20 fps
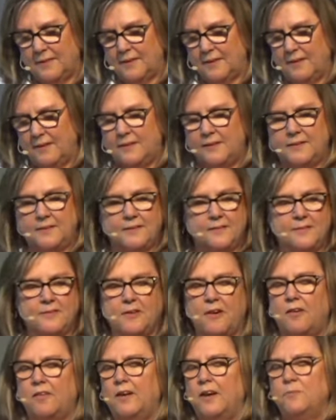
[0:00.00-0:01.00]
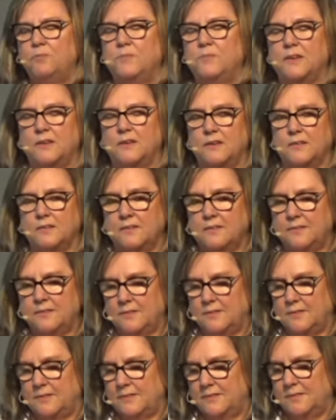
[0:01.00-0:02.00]
And it is our
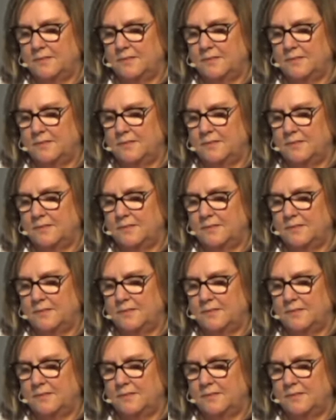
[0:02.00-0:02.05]
emptiness.